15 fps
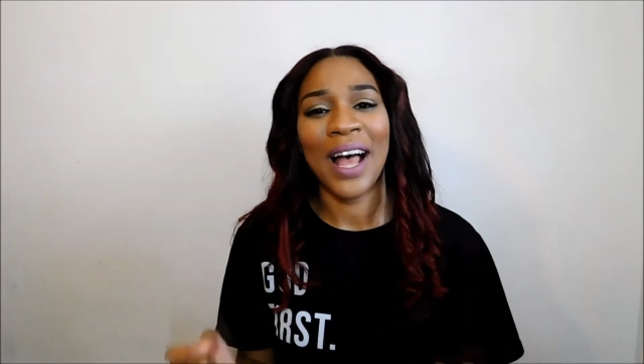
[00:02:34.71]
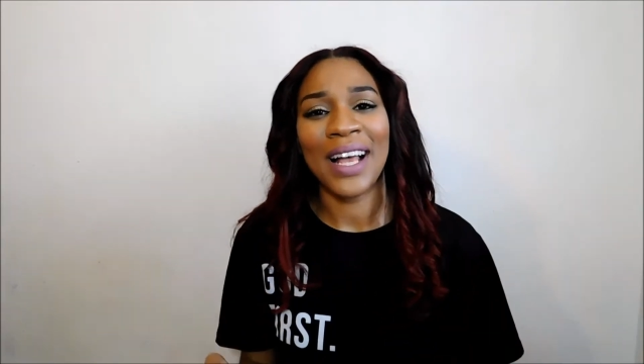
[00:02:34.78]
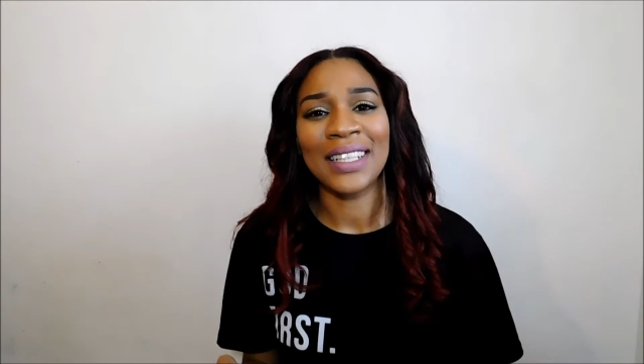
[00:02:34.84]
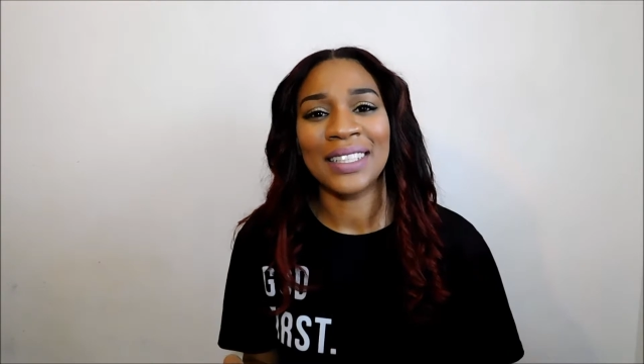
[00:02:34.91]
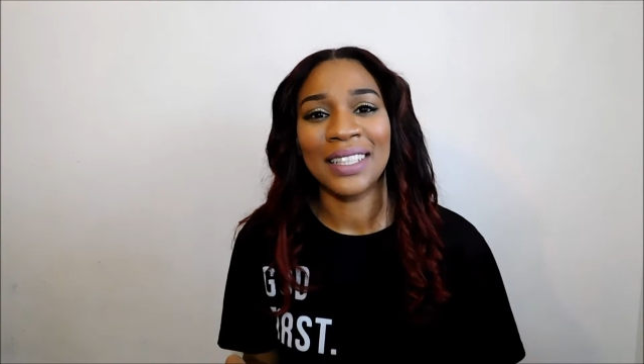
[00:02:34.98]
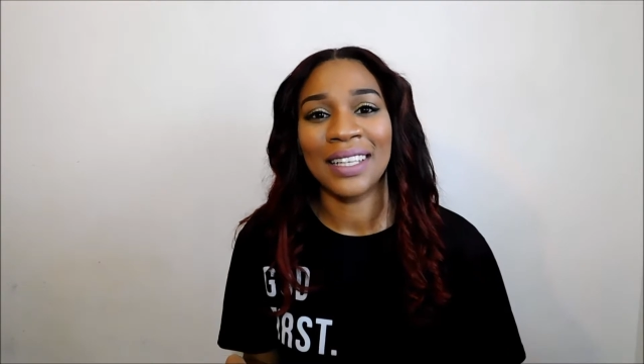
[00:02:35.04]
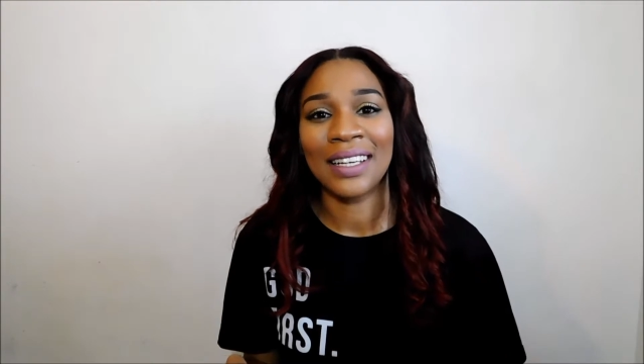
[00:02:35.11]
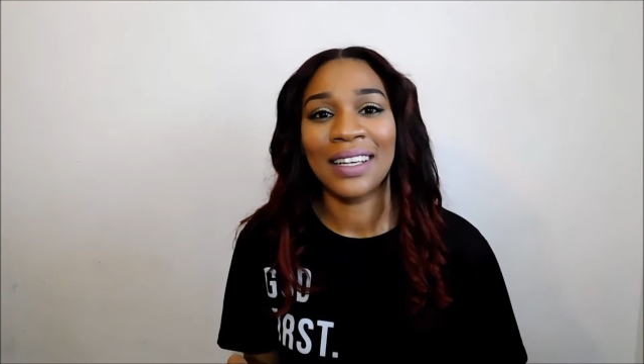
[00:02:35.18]

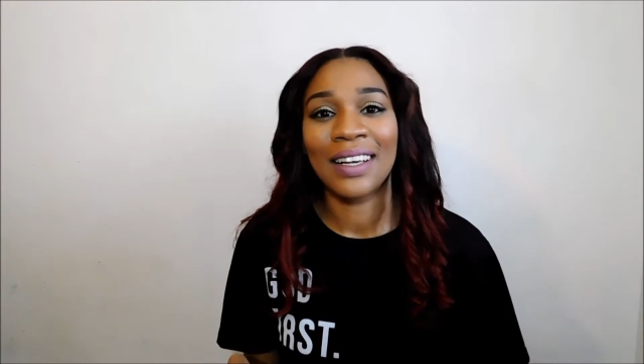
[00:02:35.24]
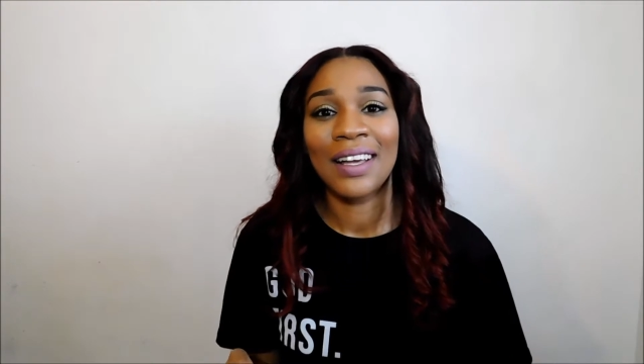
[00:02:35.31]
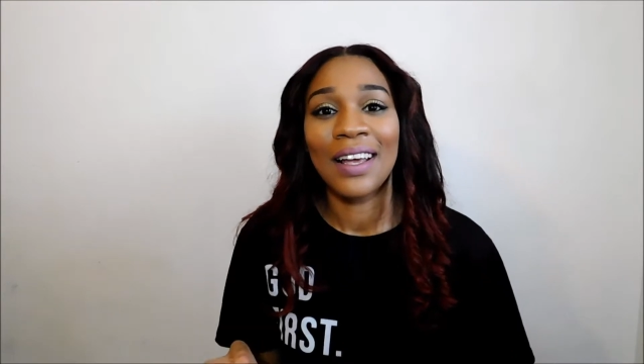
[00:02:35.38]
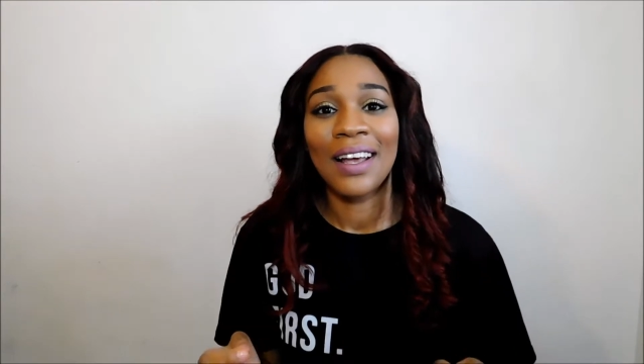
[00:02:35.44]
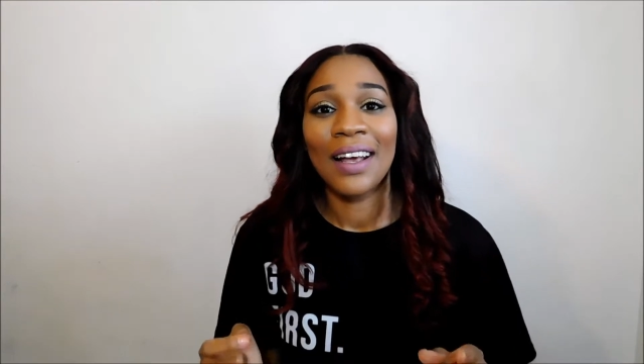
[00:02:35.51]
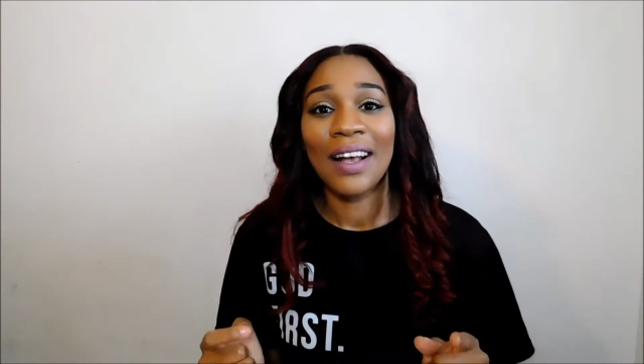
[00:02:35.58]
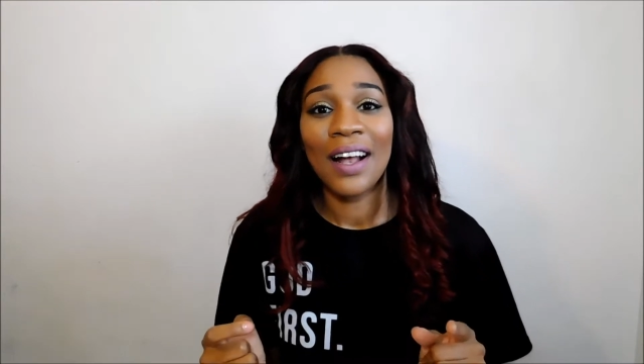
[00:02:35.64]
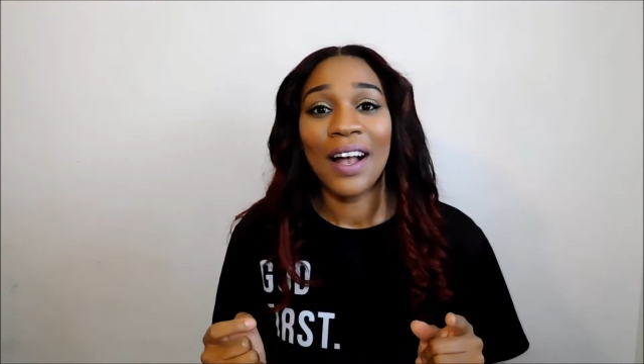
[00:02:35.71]

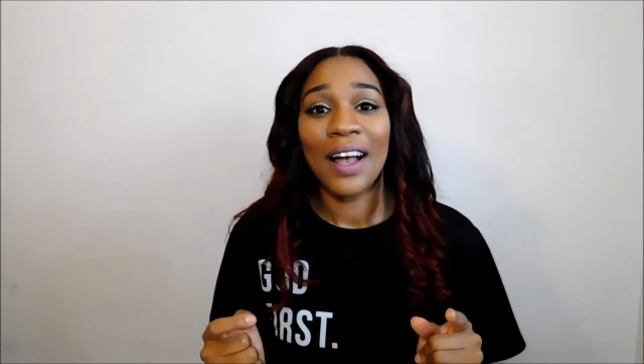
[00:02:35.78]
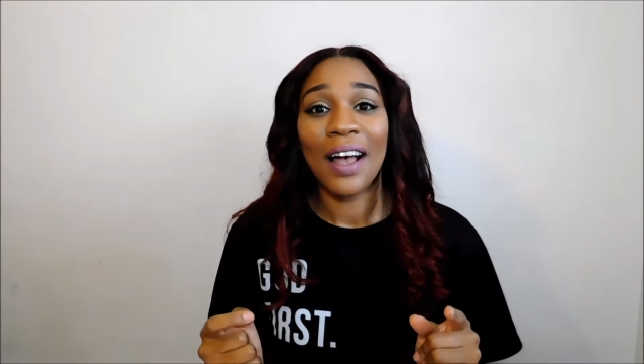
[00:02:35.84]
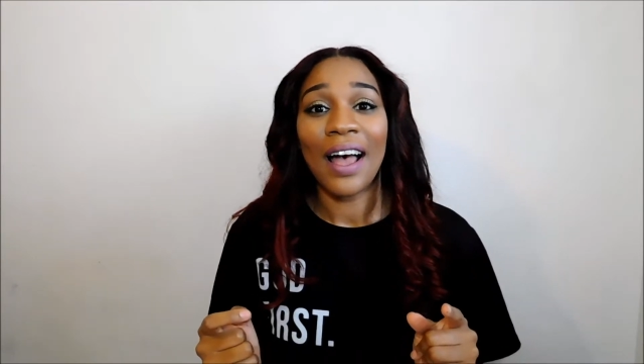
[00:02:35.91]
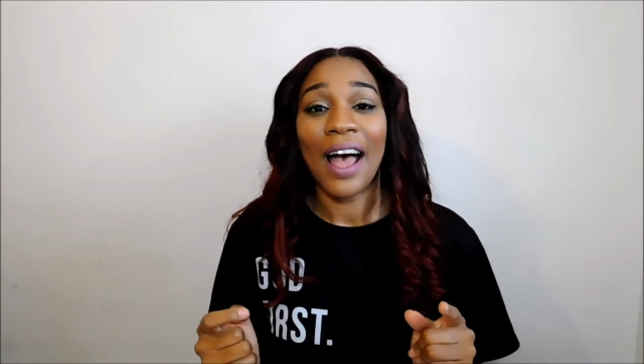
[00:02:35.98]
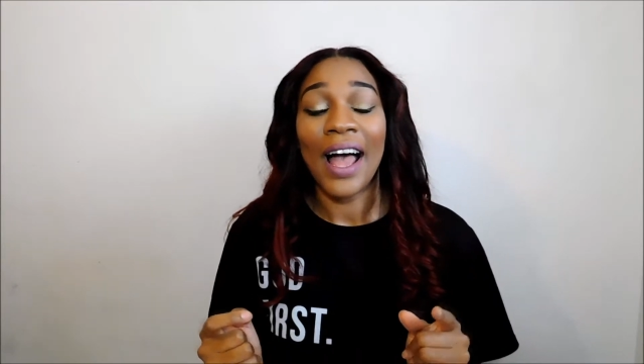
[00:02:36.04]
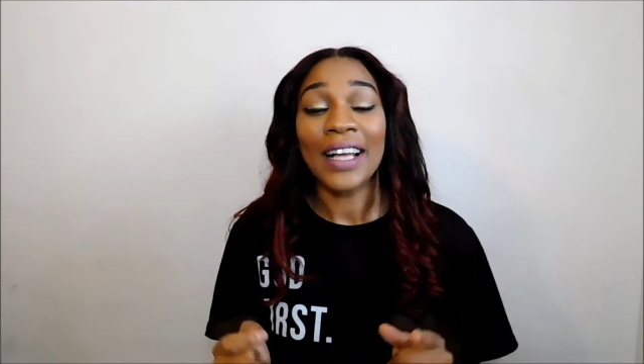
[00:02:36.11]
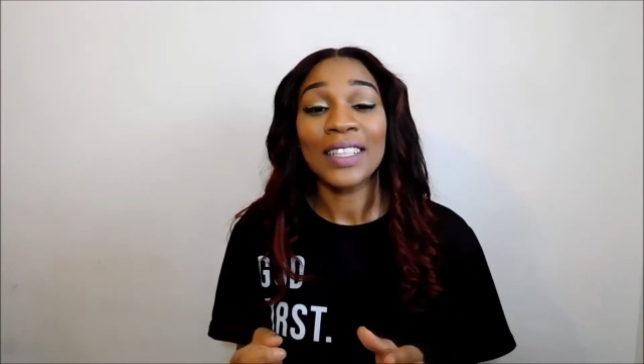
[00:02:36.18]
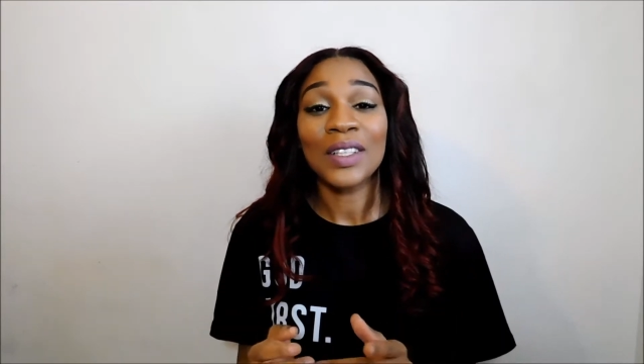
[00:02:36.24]

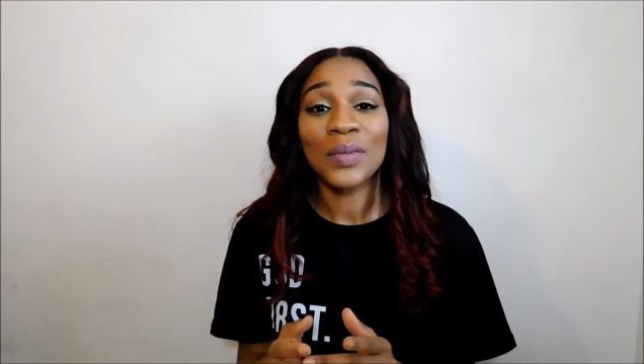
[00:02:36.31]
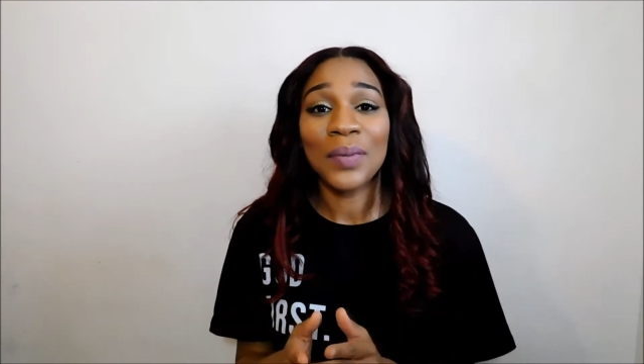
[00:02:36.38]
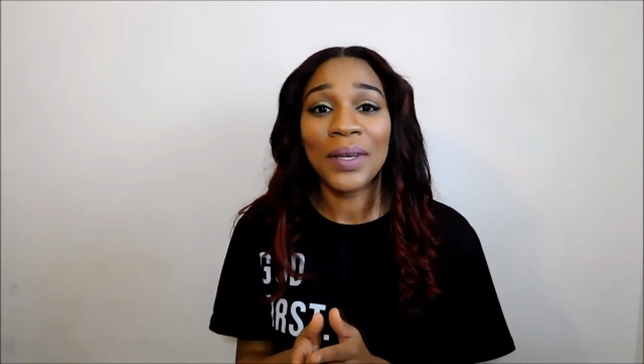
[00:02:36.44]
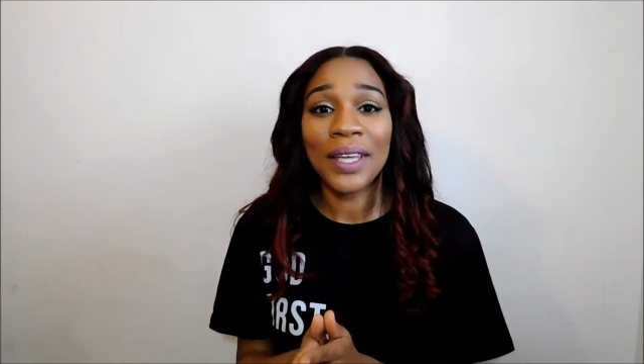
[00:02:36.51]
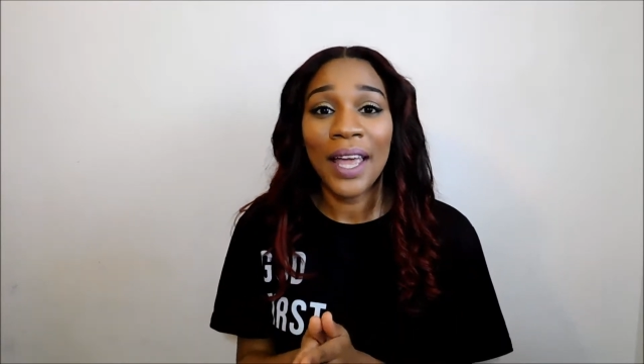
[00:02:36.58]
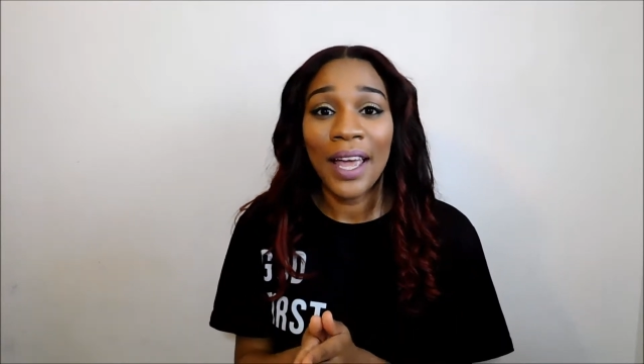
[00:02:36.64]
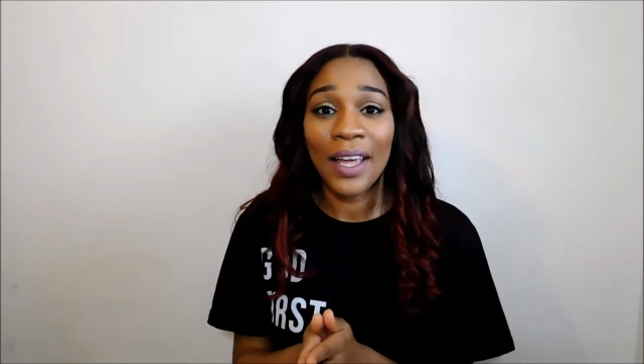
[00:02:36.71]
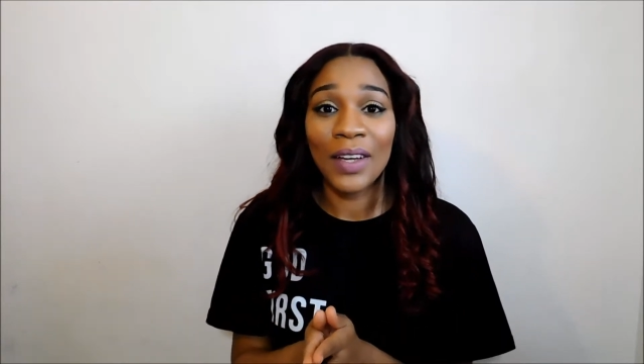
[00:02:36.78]
Isaac
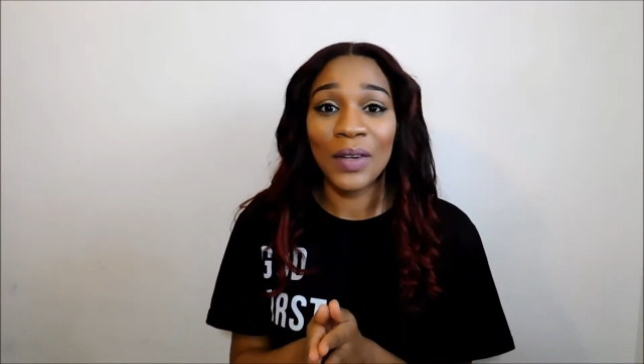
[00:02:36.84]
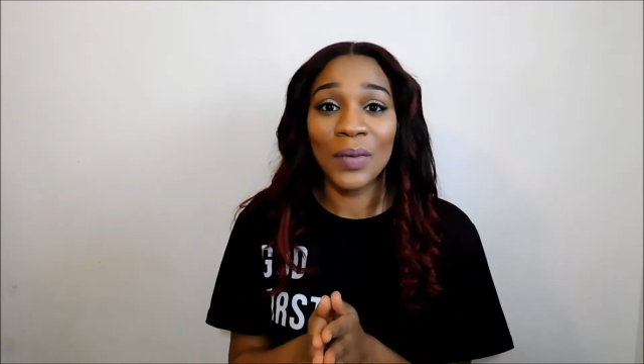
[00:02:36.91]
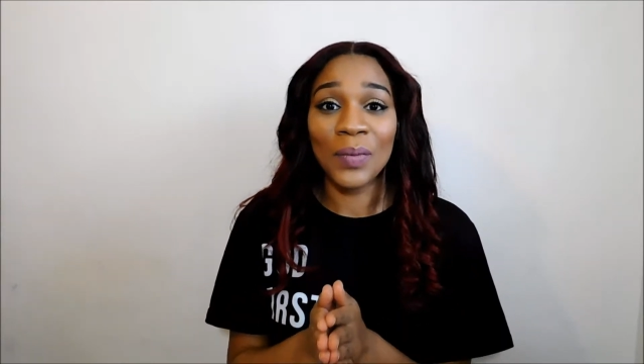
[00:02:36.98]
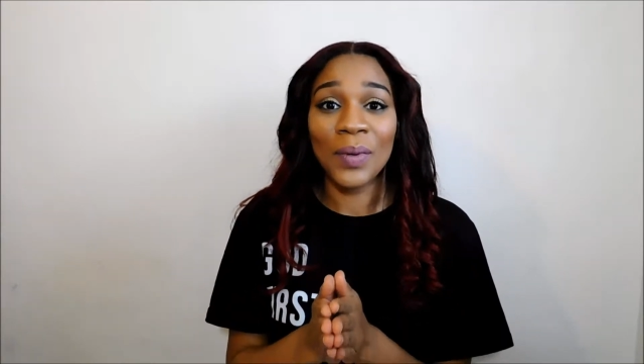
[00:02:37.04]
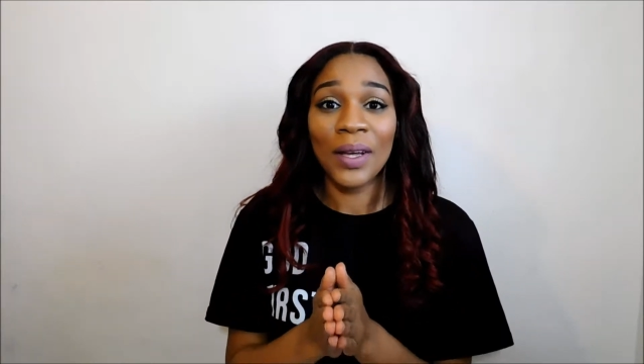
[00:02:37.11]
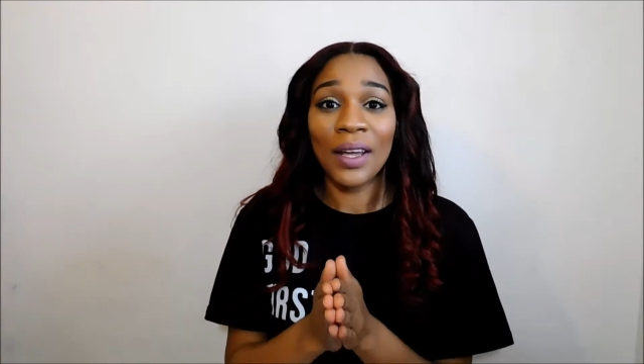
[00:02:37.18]
became